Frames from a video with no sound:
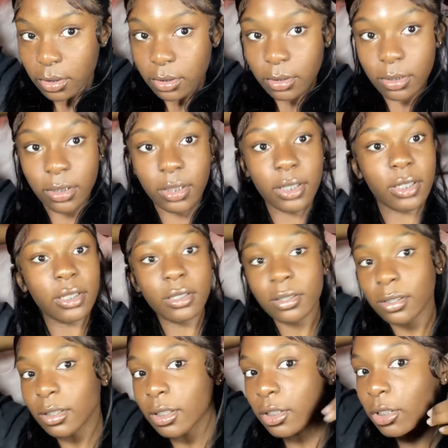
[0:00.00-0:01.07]
Okay,
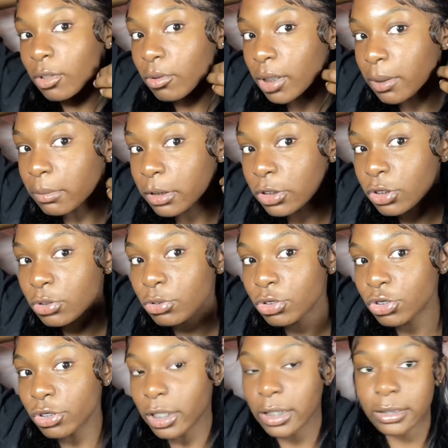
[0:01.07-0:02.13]
and you know, keep the 2
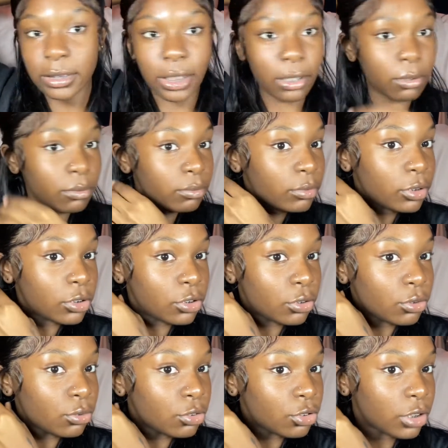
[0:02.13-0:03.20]
strands out. The 2
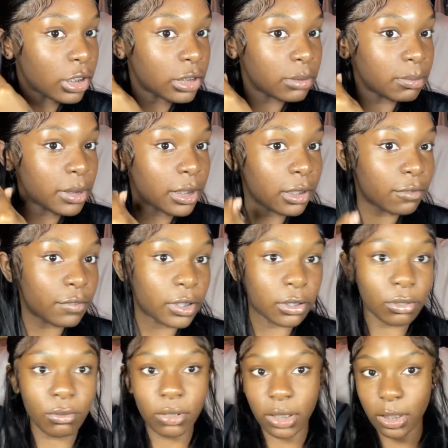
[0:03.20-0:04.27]
strands be giving low
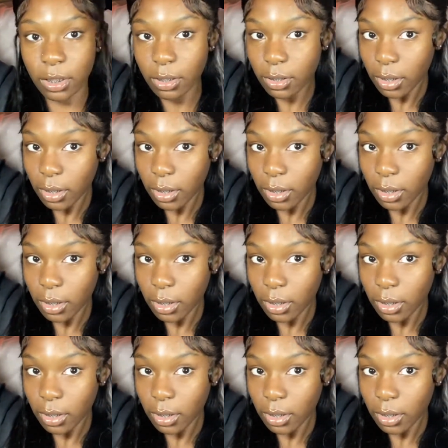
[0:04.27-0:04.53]
key.